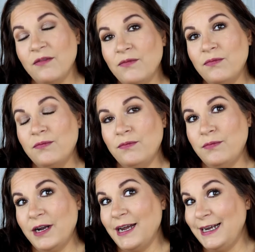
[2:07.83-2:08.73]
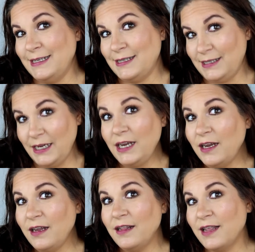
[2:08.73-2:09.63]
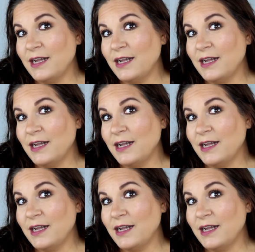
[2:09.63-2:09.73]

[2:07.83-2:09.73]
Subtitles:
of what I see,